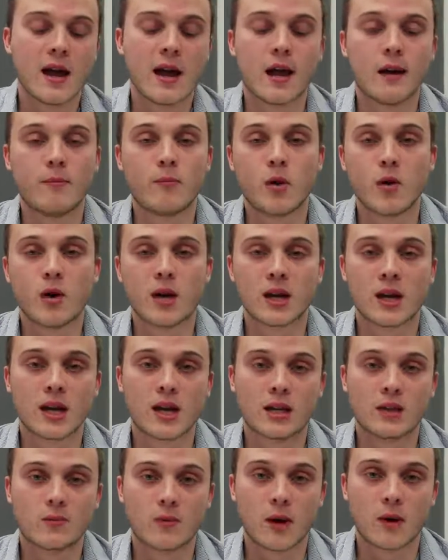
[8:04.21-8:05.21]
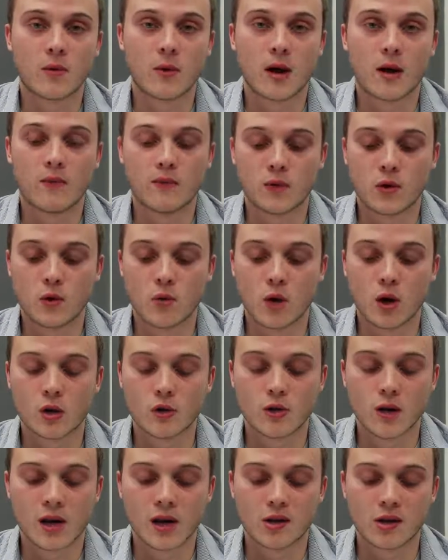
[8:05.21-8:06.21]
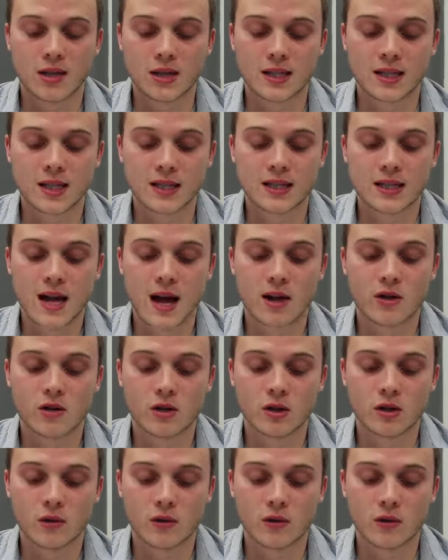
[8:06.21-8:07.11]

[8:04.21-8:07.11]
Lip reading: and Boeing is right around $296,